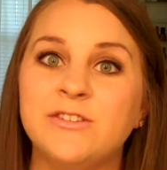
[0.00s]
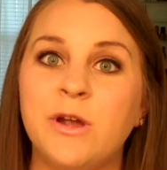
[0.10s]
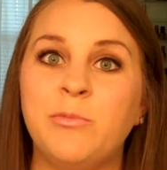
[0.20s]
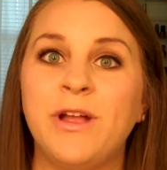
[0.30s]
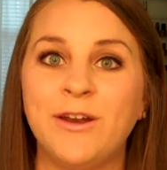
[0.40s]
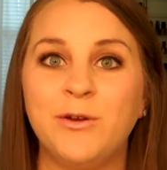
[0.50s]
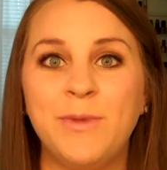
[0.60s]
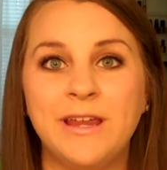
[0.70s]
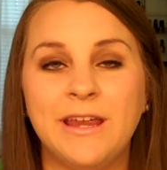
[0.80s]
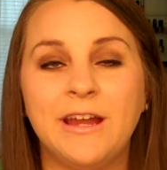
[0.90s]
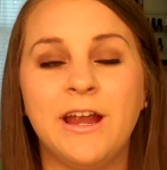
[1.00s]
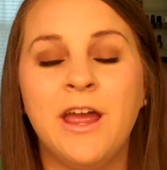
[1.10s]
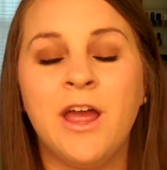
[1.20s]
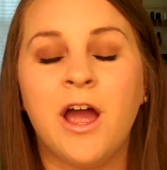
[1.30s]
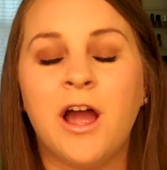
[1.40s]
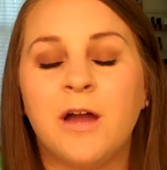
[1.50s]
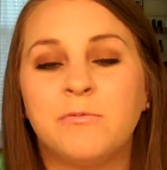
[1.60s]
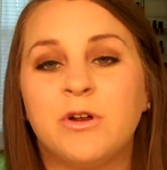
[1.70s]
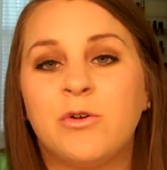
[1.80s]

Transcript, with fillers: so I plan on making um,